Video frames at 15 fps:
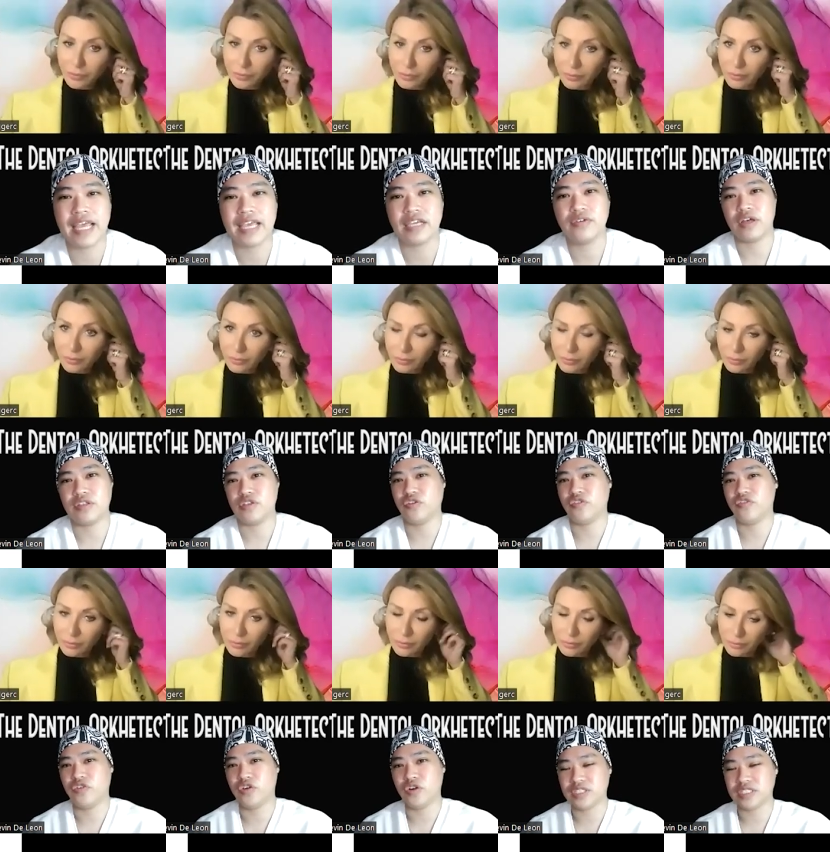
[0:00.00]
Speaker 1: like at your
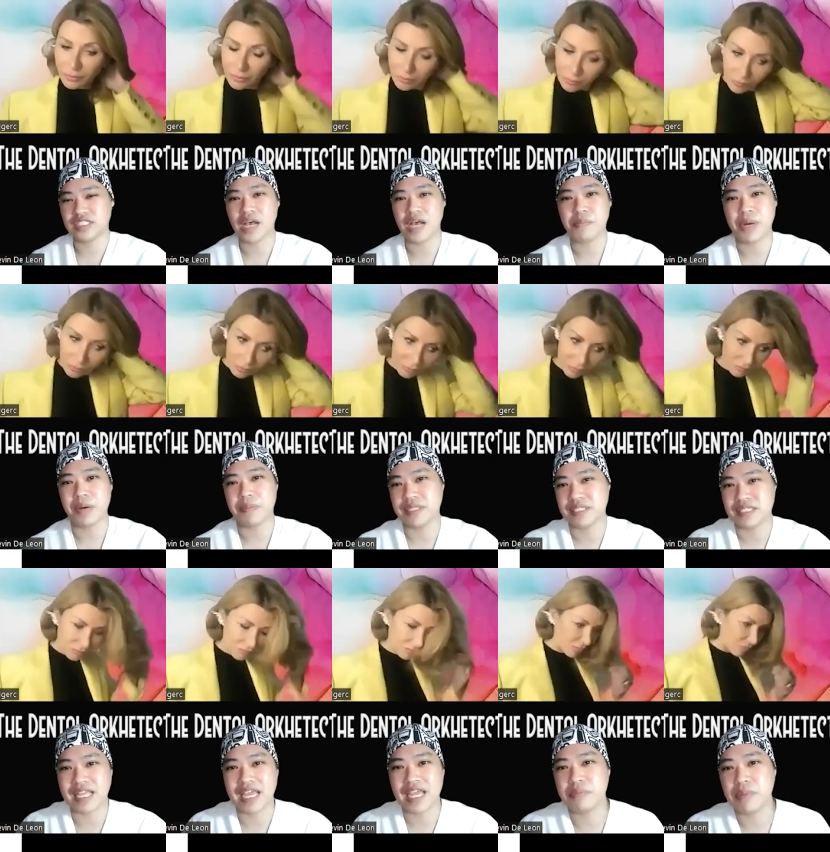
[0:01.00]
first top up, it's
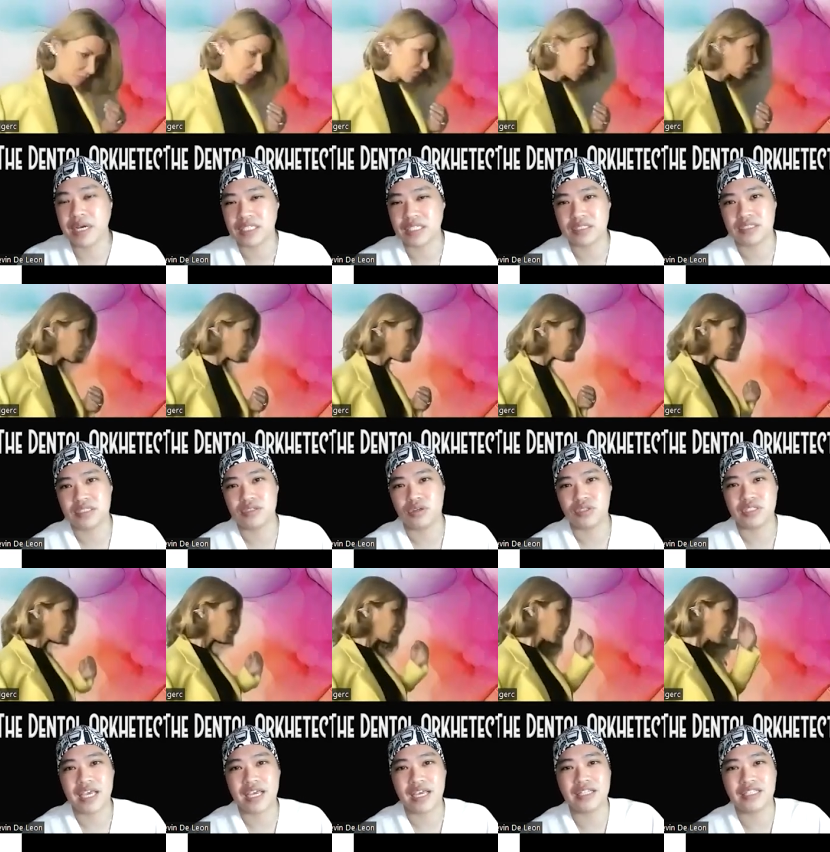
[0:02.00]
nine nine months. Your
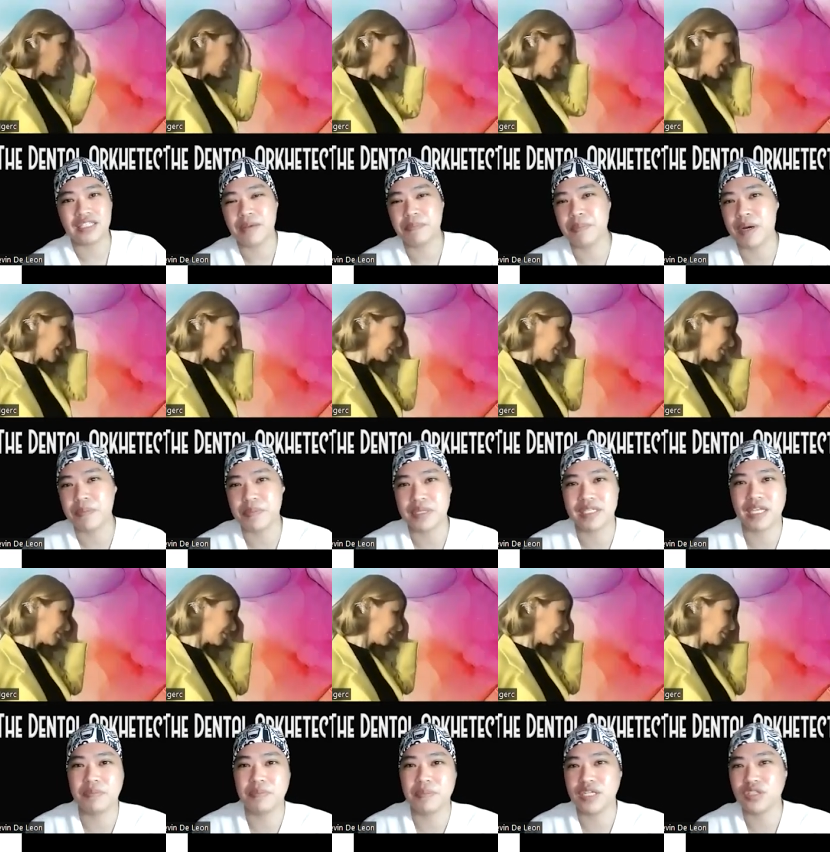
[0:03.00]
second top up, it
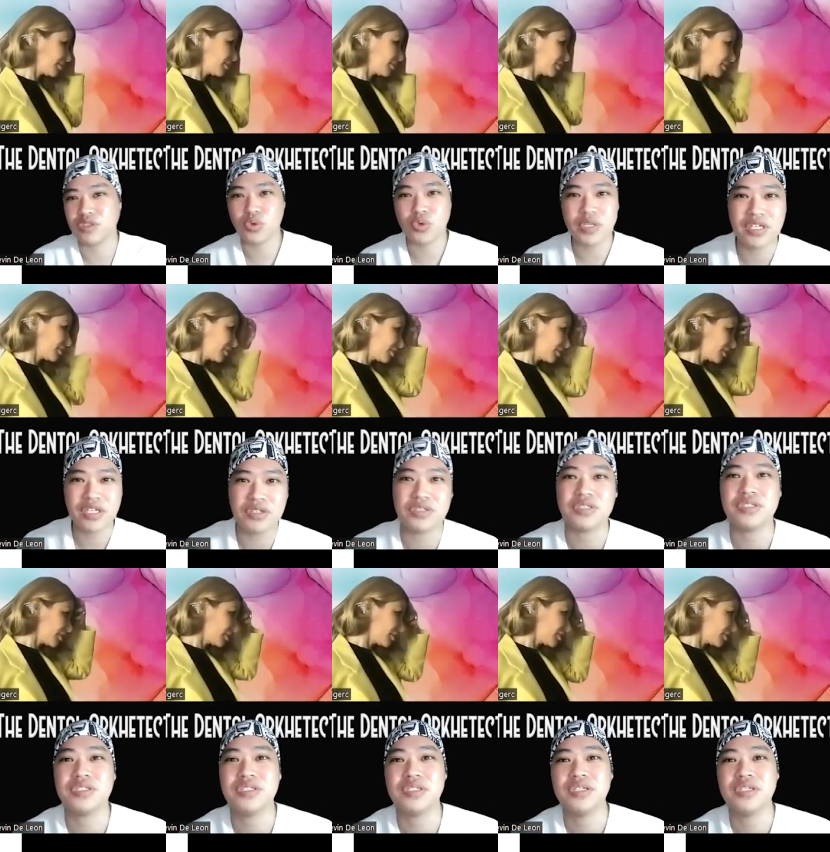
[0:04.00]
can be in two years.